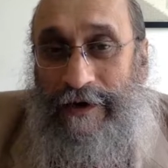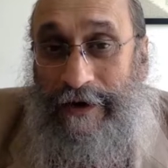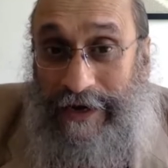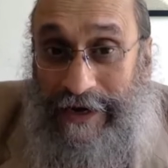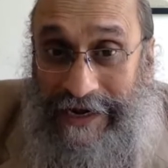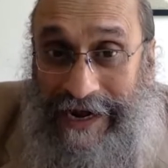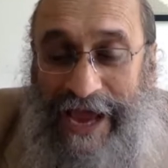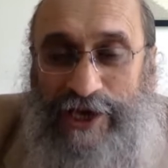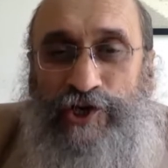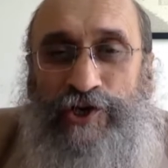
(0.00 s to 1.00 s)

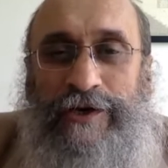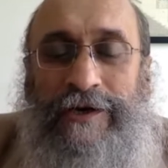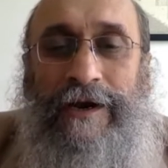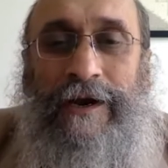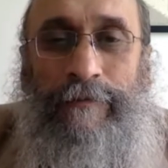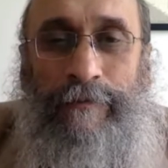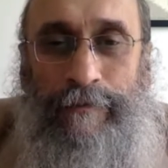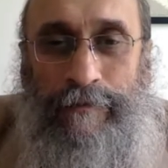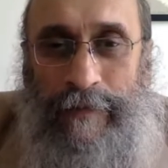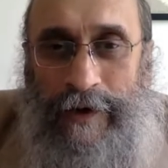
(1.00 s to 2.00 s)
national
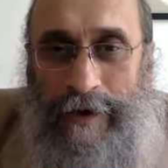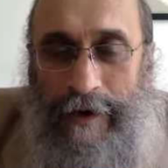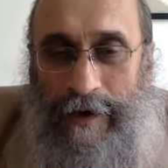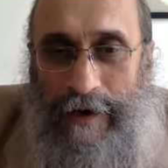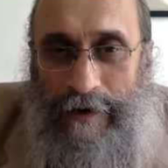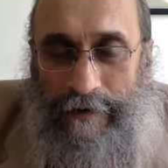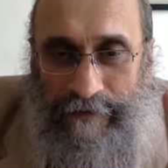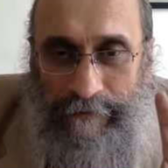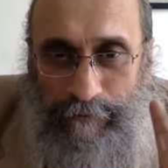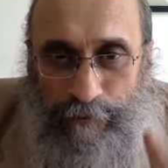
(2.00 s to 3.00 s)

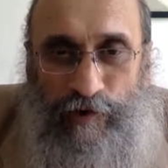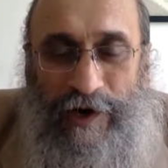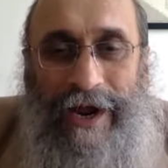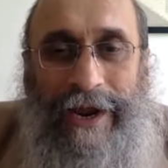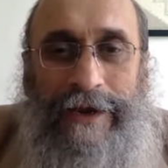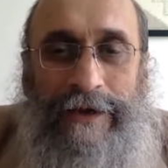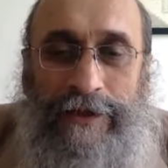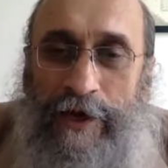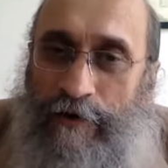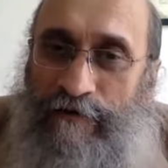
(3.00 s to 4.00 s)
pride,
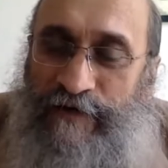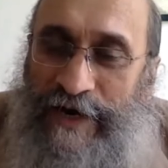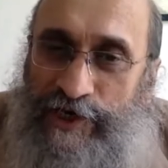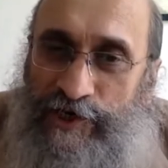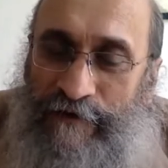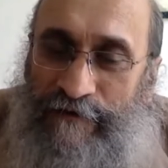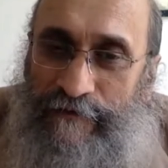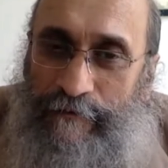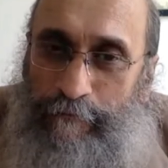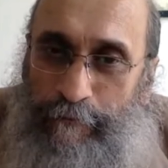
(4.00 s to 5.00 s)
the conflation of
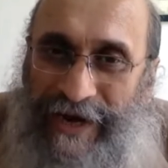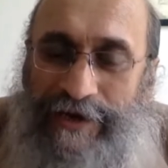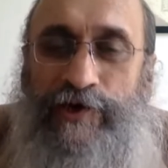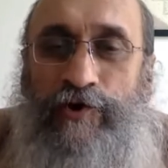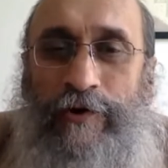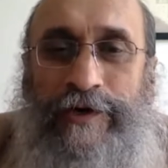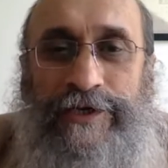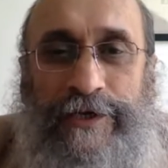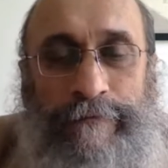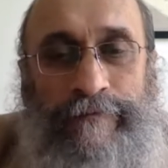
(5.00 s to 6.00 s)

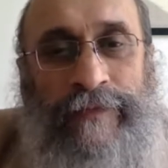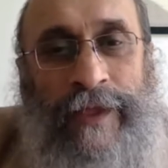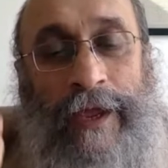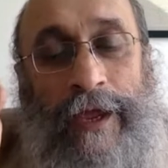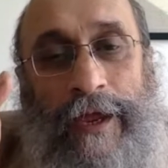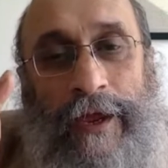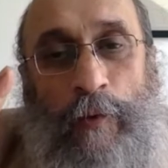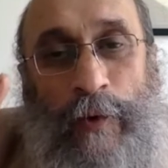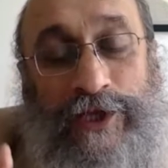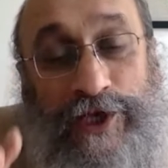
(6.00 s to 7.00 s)
patriotism
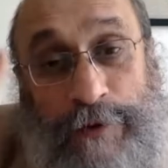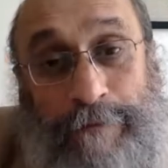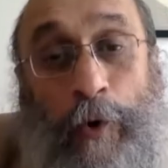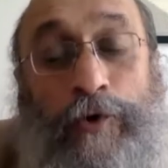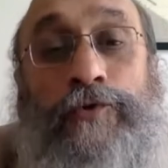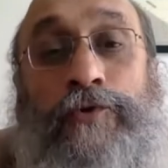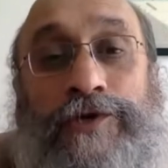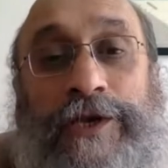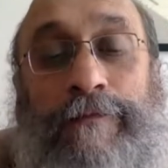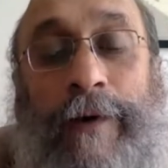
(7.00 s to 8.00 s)
with support to
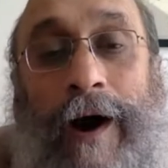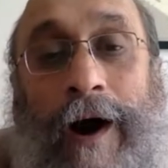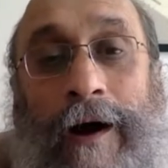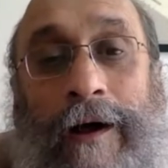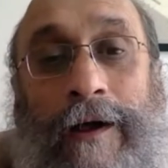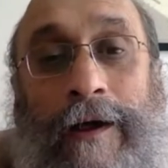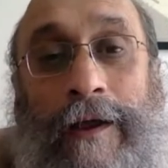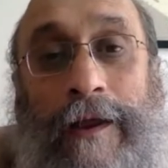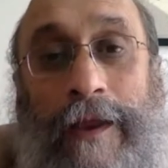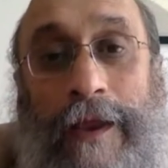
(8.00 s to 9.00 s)
those in power
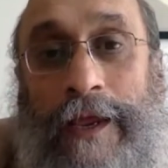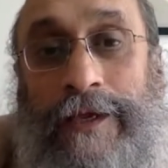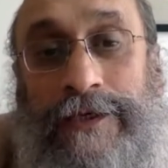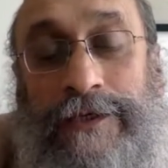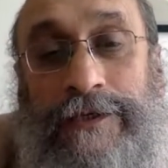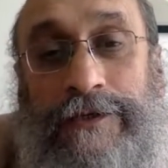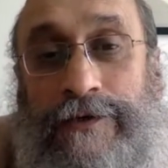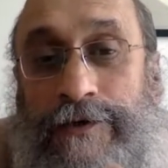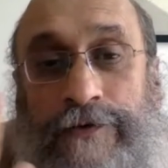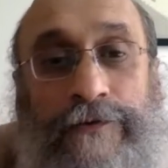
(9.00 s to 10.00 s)
is
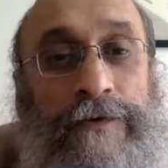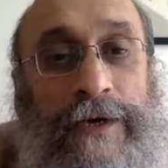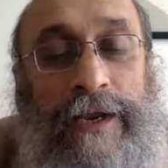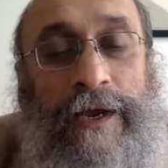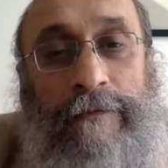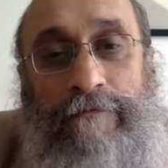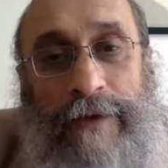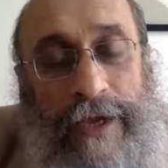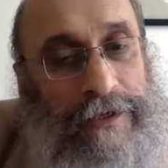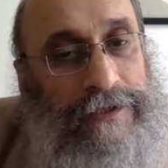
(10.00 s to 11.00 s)
truly
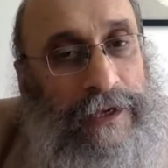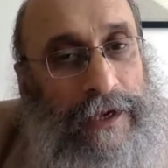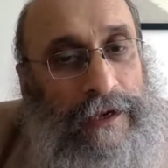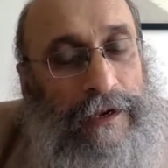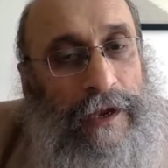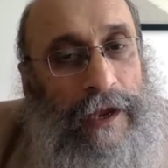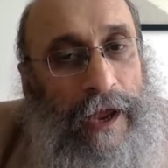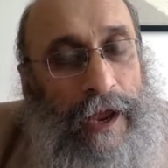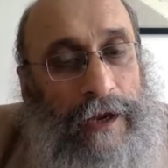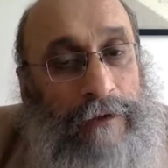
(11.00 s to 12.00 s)
amazing
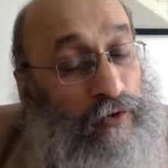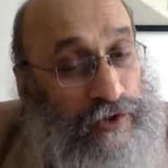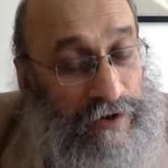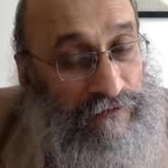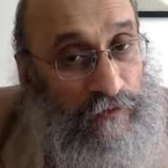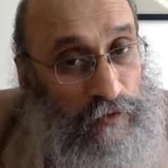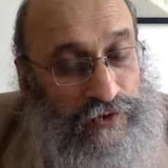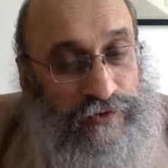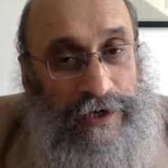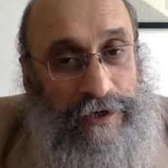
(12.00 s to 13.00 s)
and most
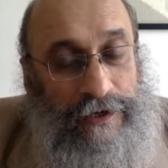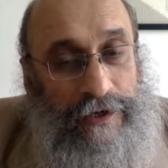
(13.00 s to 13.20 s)
unfortunate